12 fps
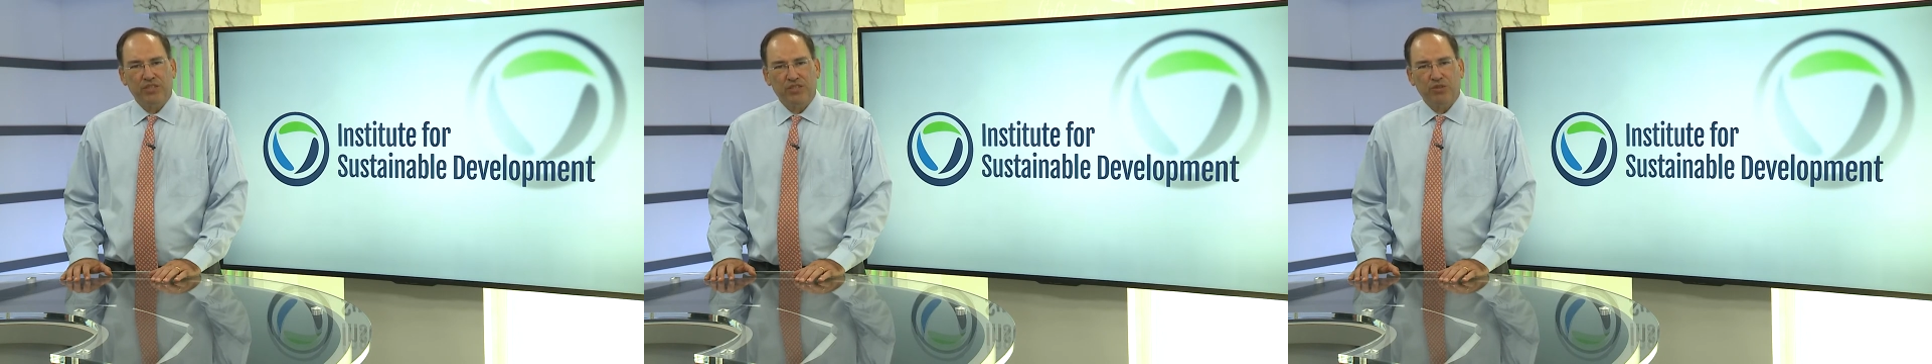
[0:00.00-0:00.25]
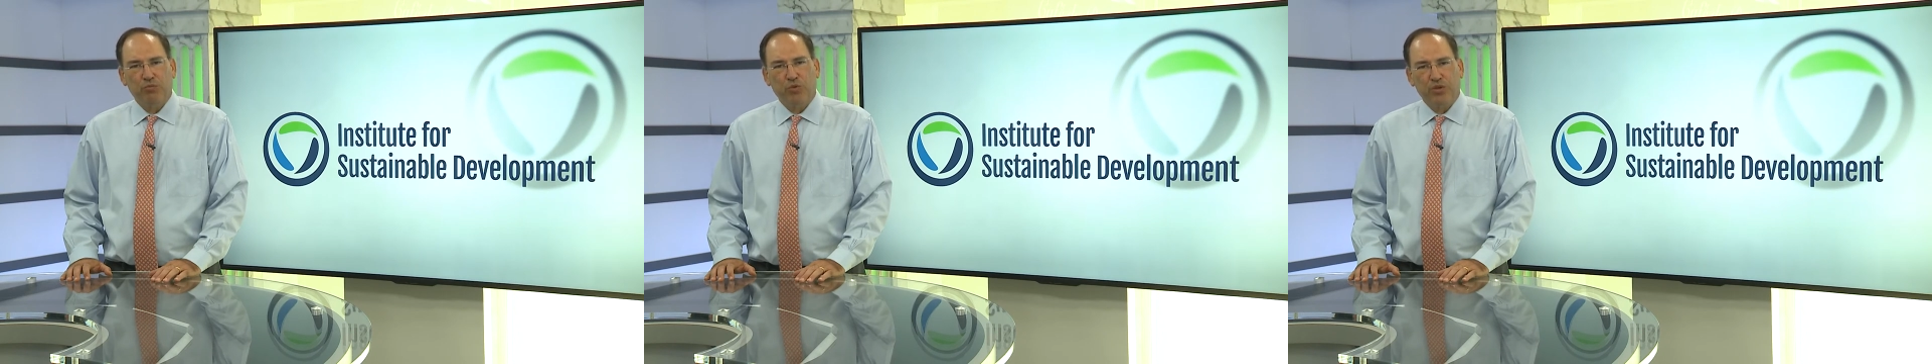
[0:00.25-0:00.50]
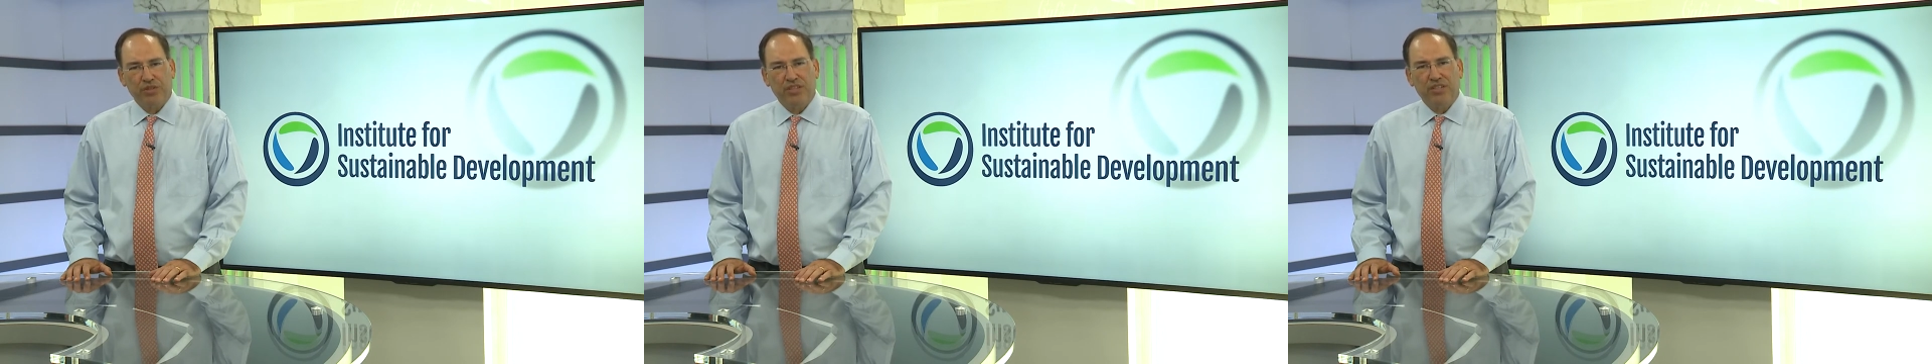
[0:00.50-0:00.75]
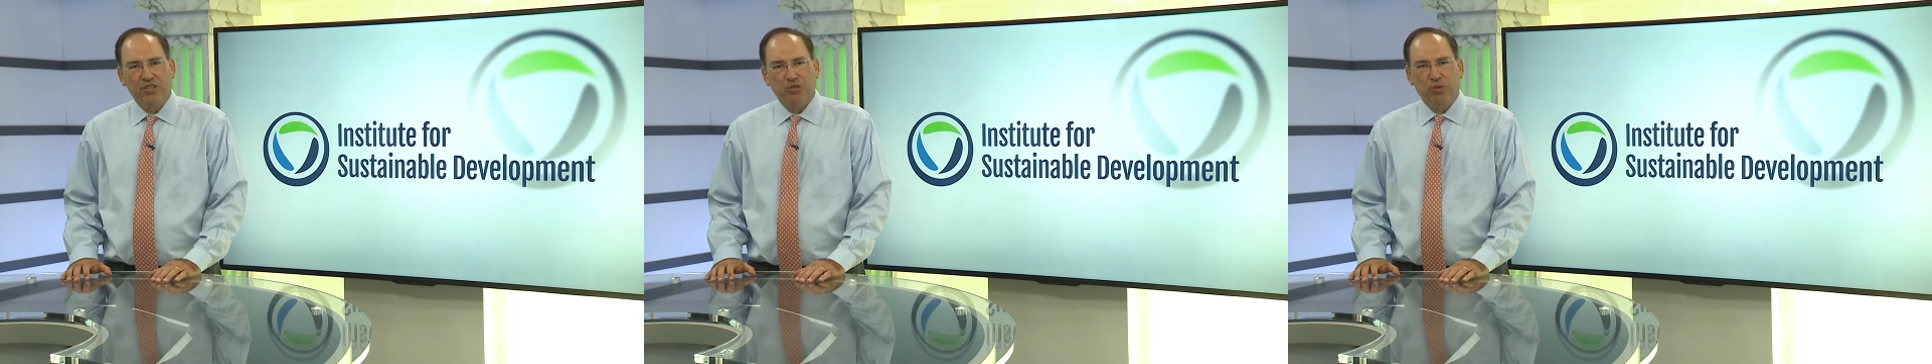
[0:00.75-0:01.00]
to support
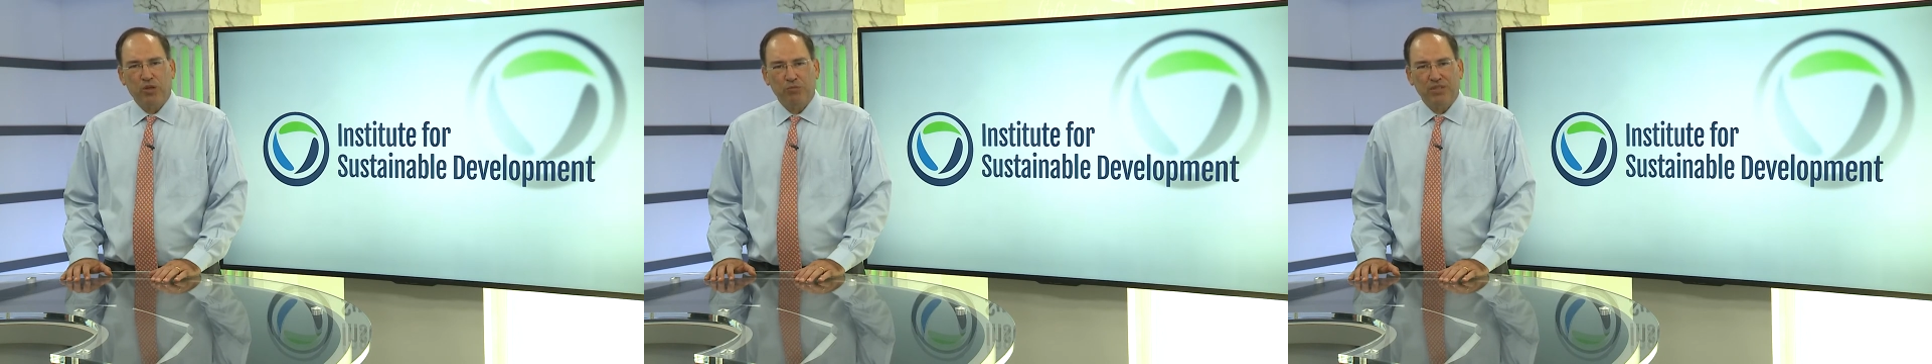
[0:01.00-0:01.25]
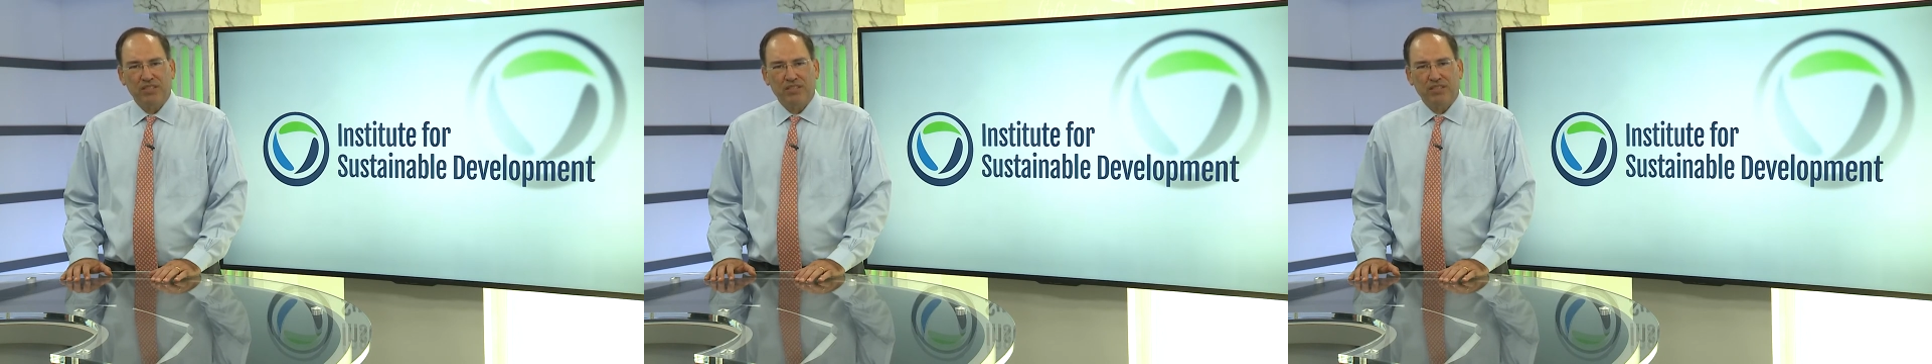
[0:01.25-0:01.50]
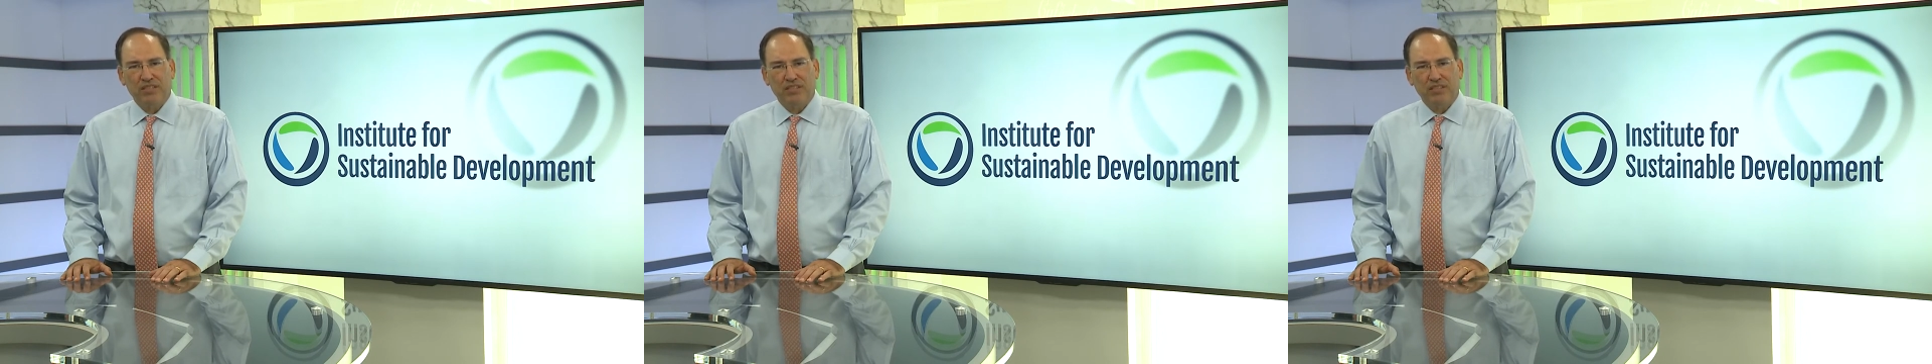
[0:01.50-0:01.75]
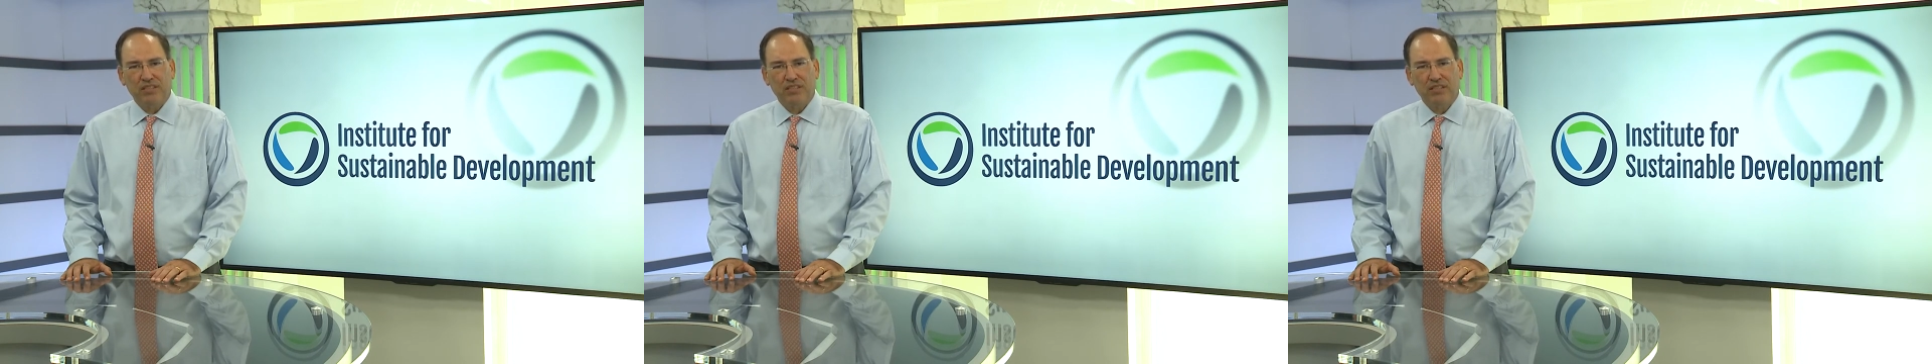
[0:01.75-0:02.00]
their small
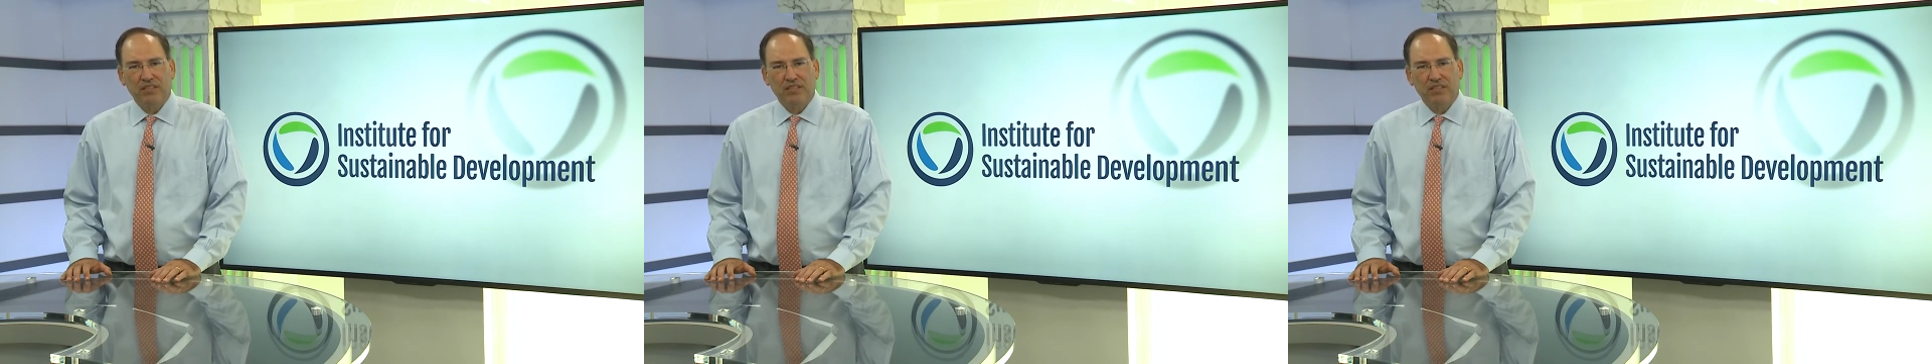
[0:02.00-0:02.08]
businesses.